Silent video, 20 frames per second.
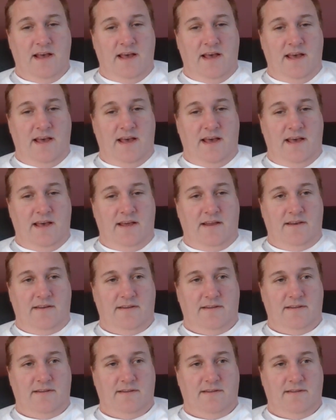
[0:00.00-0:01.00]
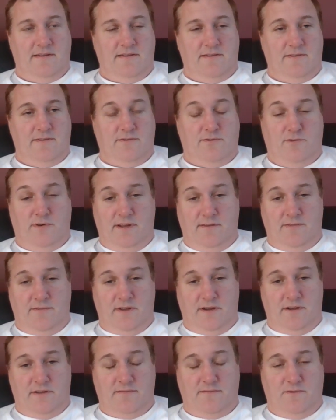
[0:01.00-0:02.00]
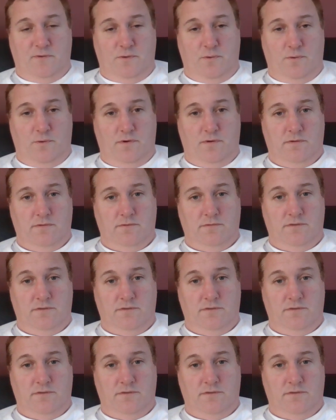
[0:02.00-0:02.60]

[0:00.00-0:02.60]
And three of those four